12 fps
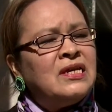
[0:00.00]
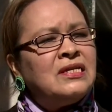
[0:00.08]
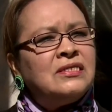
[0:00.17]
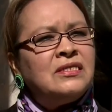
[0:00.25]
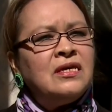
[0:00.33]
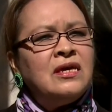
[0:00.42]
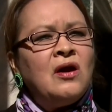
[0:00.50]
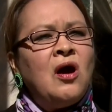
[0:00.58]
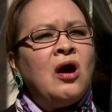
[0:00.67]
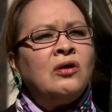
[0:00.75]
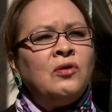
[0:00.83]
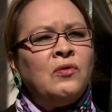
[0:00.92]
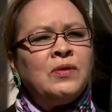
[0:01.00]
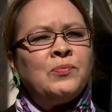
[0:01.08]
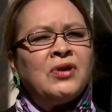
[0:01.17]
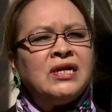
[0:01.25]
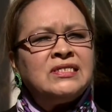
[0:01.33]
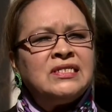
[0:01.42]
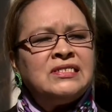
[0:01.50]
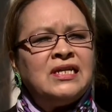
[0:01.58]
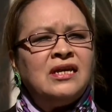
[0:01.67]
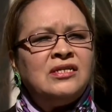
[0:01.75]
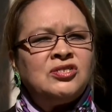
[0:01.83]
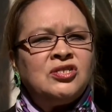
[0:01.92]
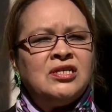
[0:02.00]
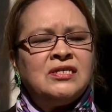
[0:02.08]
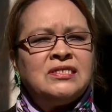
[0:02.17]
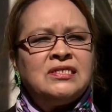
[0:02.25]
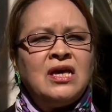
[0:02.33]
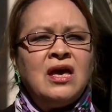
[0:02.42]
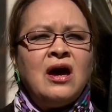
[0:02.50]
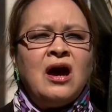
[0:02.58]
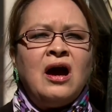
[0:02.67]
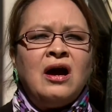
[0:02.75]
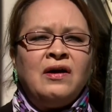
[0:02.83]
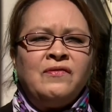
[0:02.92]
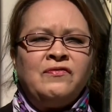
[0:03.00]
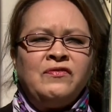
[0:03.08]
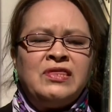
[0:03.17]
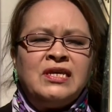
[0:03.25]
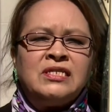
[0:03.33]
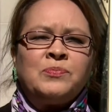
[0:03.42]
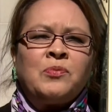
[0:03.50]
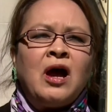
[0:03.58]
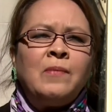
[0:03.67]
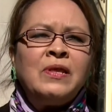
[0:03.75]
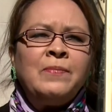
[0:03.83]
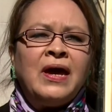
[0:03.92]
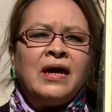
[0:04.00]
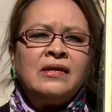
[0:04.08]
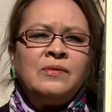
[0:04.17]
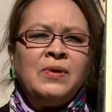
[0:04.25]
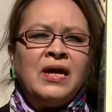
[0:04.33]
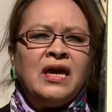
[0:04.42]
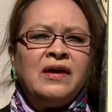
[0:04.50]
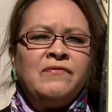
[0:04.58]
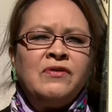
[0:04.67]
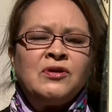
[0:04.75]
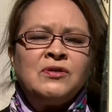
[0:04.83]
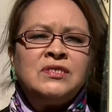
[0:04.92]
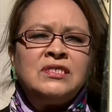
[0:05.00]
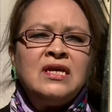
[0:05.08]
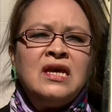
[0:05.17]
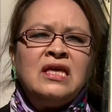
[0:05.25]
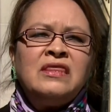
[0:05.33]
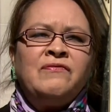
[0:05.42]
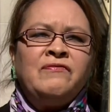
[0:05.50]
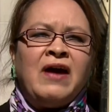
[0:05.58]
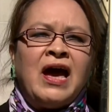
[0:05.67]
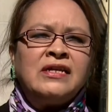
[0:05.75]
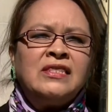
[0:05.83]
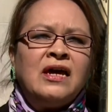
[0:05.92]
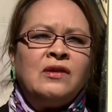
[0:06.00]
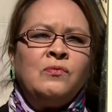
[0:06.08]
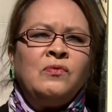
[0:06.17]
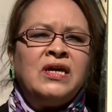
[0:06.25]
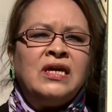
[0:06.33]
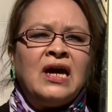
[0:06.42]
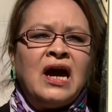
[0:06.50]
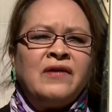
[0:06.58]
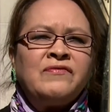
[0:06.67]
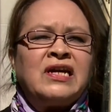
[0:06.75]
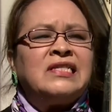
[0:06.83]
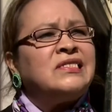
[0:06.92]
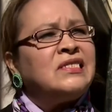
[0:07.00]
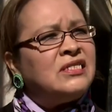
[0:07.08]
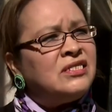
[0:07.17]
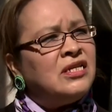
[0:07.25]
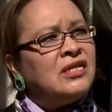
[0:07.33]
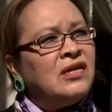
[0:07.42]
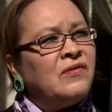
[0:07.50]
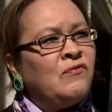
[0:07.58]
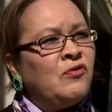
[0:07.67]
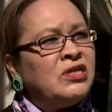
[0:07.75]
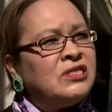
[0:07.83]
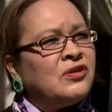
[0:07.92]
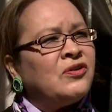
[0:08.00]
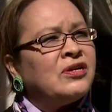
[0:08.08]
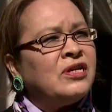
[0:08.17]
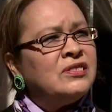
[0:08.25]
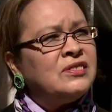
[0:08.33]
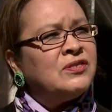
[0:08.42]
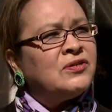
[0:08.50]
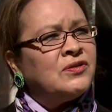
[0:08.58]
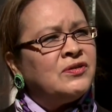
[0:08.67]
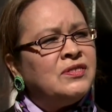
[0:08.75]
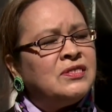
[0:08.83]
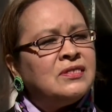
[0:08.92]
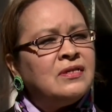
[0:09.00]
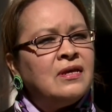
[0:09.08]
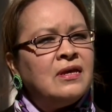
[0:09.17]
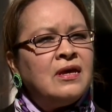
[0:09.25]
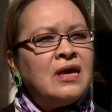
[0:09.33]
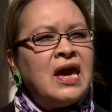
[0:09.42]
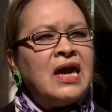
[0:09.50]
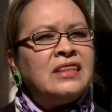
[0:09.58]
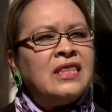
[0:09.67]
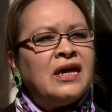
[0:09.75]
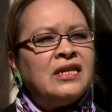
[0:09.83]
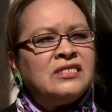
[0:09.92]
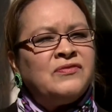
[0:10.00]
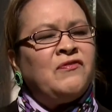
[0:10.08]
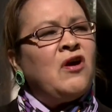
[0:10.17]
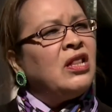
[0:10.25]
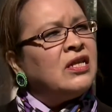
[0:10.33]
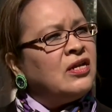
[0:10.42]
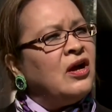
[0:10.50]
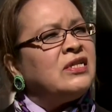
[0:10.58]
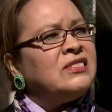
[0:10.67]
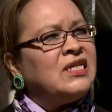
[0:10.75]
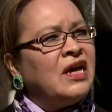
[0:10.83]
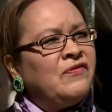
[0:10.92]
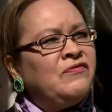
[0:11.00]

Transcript: It's the ongoing presentations of these problematic behaviors, the fact that we have consistently voiced our concerns, and that it's falling on deaf